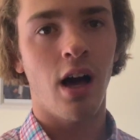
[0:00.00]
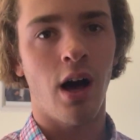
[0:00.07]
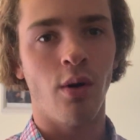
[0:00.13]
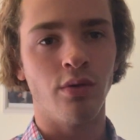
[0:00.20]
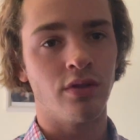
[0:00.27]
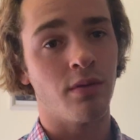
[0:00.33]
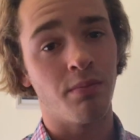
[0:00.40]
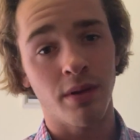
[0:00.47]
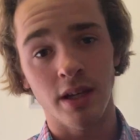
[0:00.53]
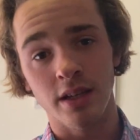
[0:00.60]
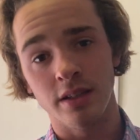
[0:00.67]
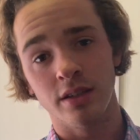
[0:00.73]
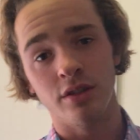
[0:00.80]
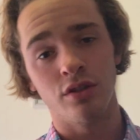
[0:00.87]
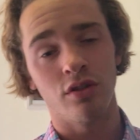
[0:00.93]
I was a
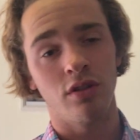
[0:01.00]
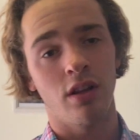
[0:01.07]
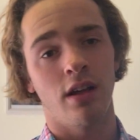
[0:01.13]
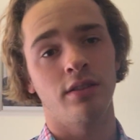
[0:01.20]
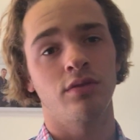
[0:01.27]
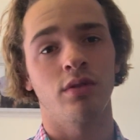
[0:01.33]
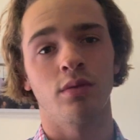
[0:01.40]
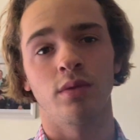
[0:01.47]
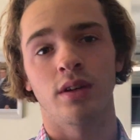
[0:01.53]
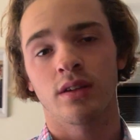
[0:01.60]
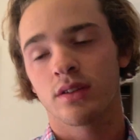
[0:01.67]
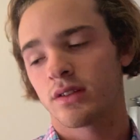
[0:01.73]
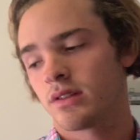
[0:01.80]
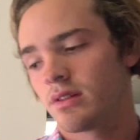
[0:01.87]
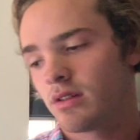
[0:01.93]
PE teacher the last 3
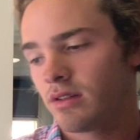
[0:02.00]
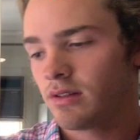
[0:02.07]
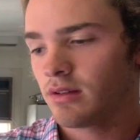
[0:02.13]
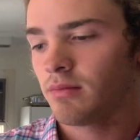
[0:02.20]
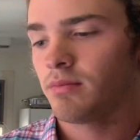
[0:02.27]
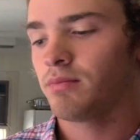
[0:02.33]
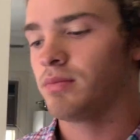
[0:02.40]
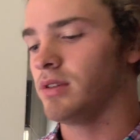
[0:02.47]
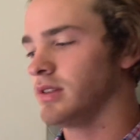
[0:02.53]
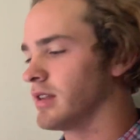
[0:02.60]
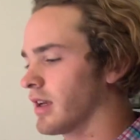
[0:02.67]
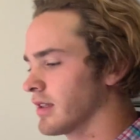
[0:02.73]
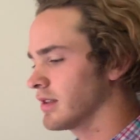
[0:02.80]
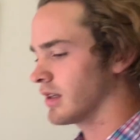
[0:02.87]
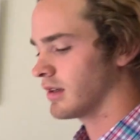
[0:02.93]
weeks. Please
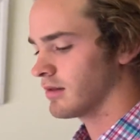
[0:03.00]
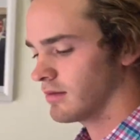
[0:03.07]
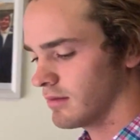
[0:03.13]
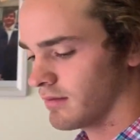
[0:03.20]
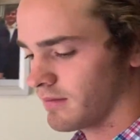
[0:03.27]
take a seat.